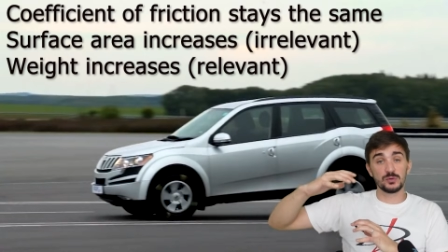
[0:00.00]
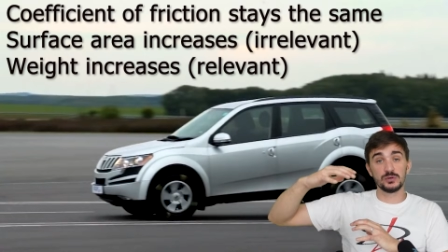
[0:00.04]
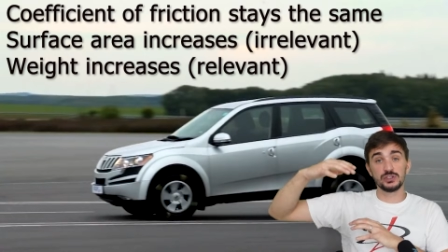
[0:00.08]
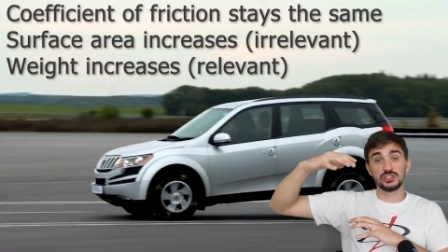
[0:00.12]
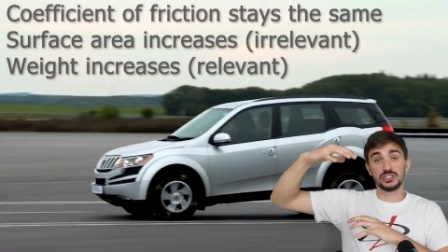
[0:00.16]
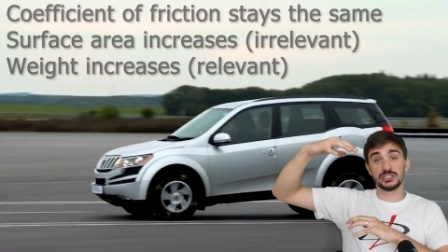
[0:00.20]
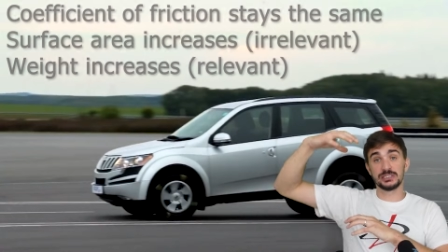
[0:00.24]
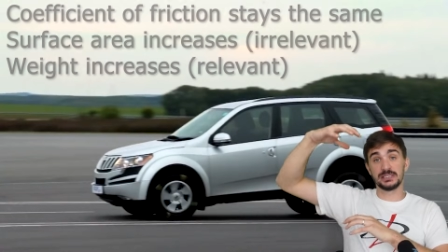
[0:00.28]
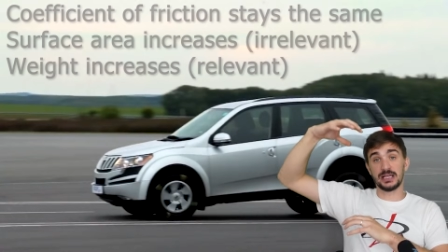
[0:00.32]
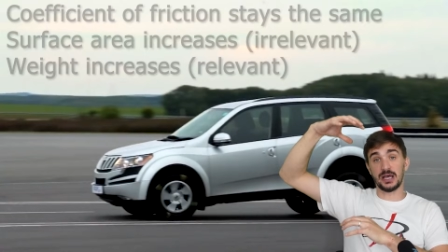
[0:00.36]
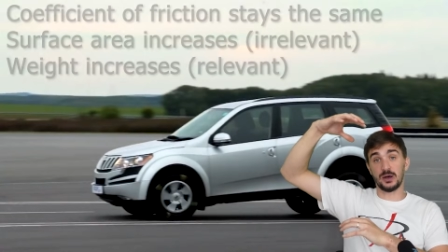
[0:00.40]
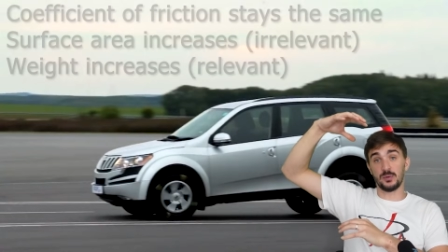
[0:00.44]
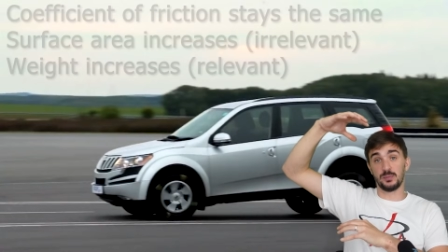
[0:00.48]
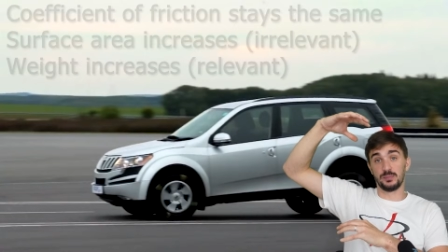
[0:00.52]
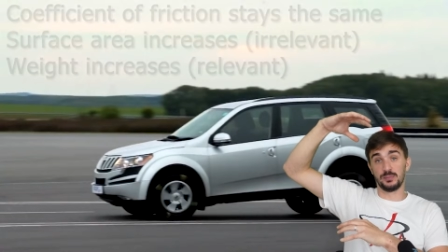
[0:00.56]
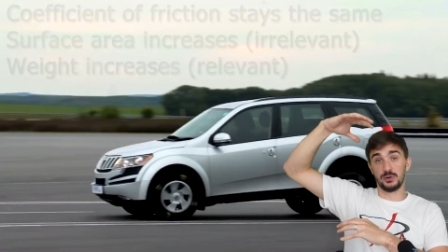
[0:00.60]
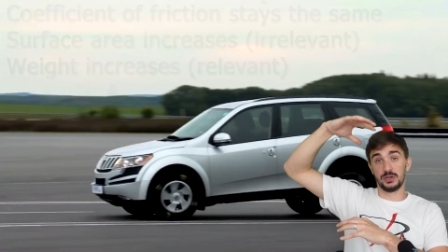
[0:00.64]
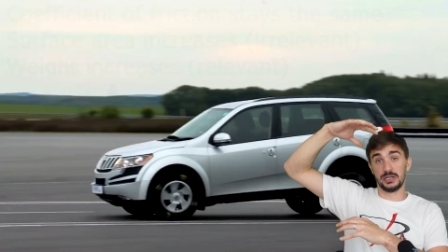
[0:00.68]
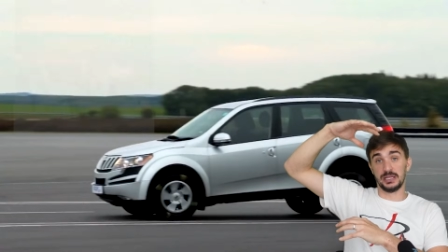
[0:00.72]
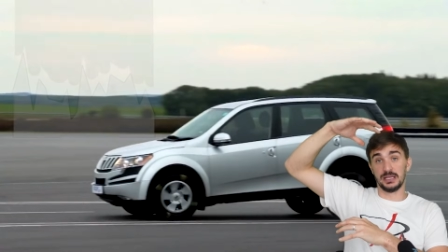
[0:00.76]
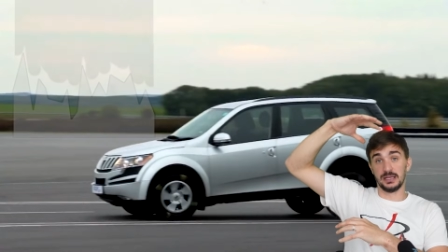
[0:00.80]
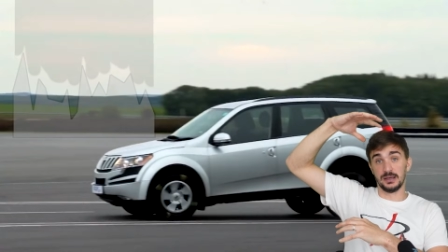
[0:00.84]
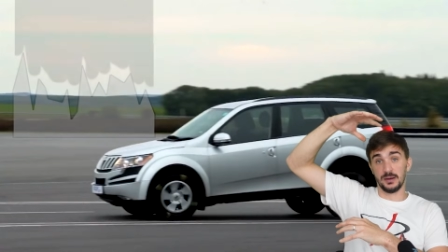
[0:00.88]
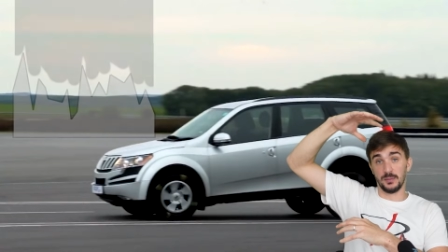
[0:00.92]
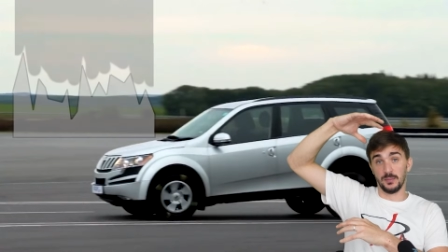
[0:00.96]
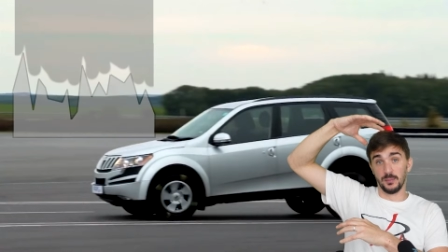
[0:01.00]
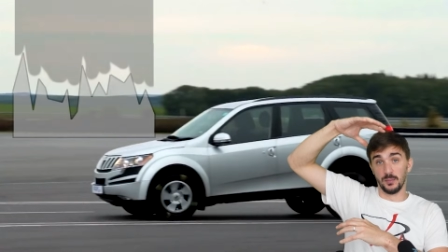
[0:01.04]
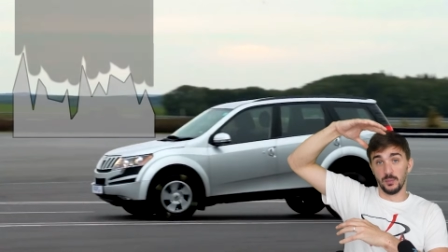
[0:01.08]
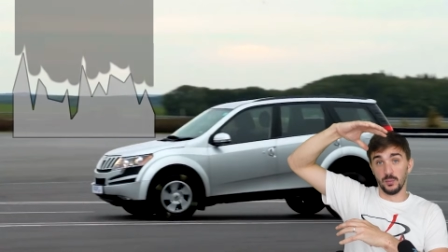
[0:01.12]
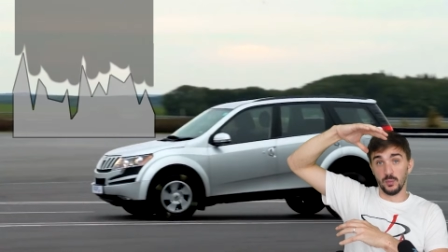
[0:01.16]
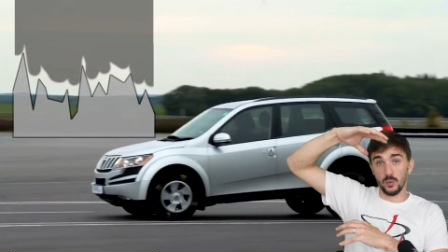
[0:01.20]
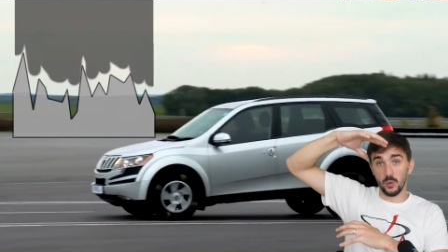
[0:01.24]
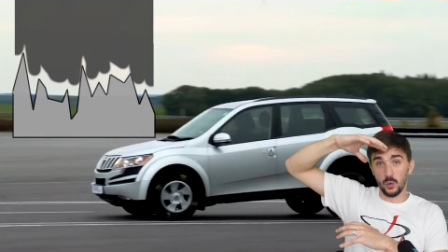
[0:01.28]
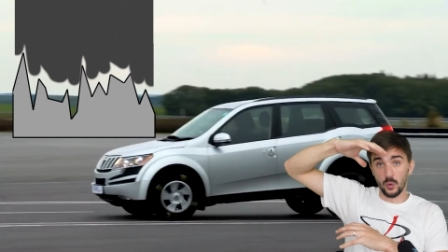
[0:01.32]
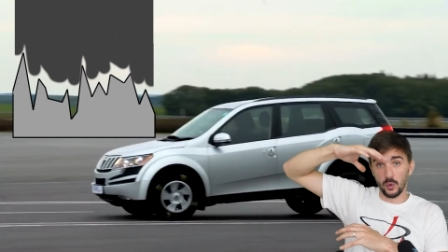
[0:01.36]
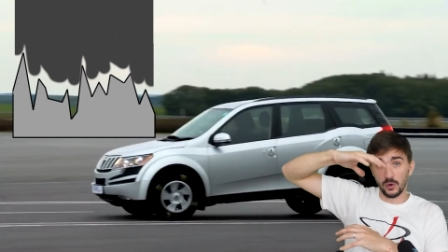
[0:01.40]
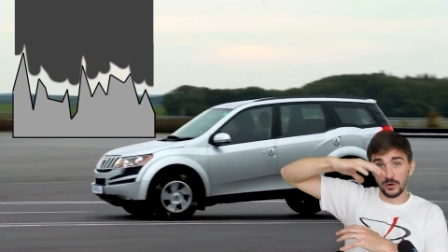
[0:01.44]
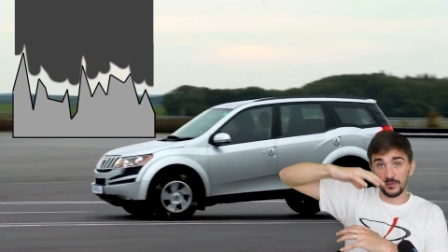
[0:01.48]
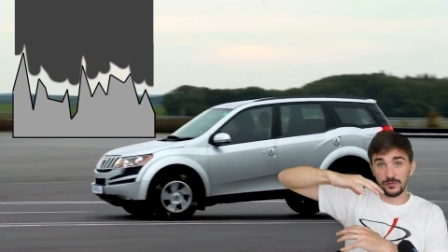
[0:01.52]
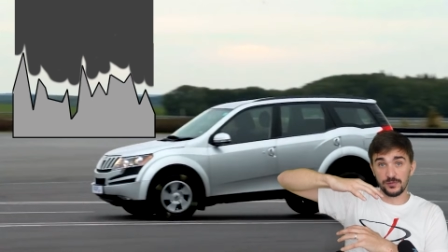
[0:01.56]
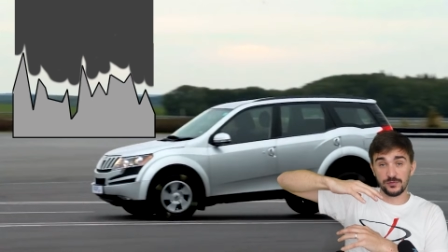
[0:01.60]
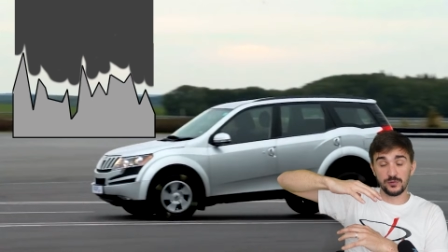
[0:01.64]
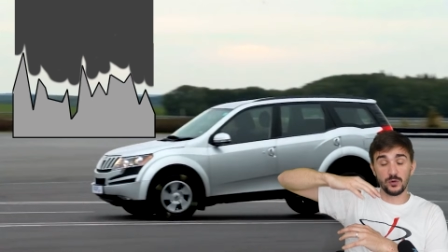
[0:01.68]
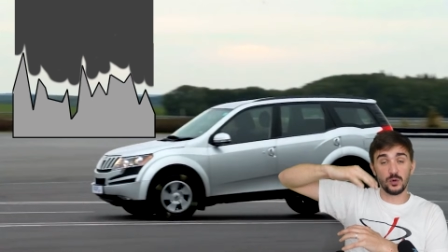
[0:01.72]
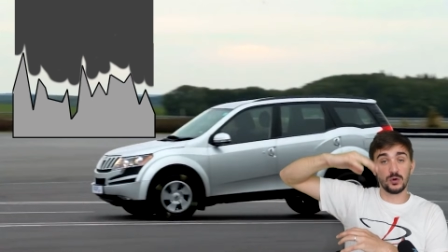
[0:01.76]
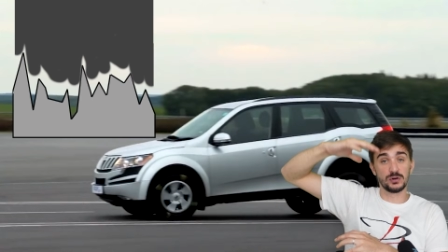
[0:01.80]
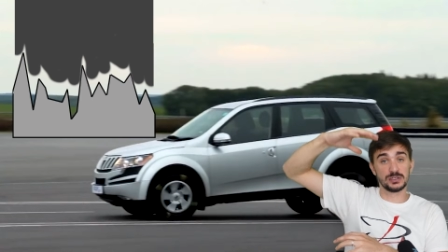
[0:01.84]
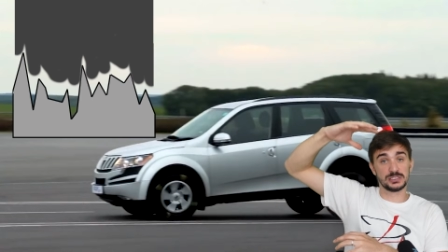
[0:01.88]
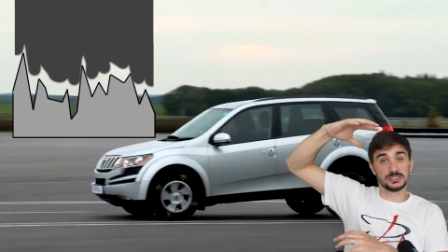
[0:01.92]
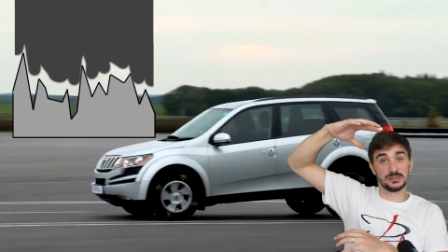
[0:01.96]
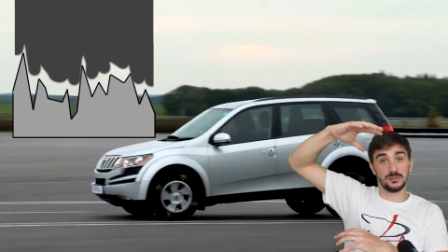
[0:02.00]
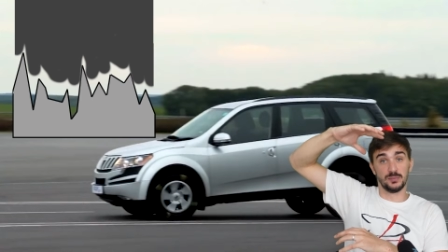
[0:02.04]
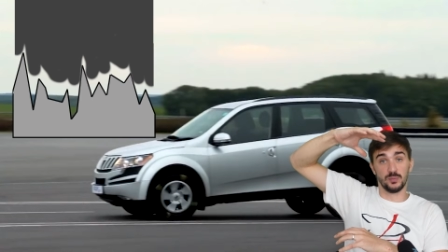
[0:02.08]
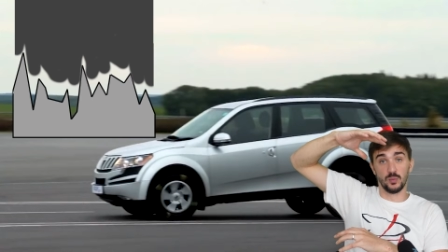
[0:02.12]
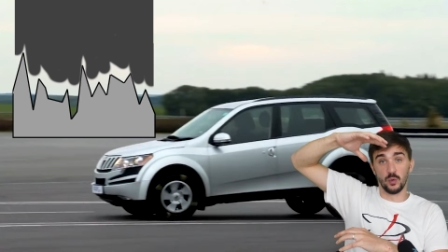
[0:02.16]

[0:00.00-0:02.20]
which is now putting more force,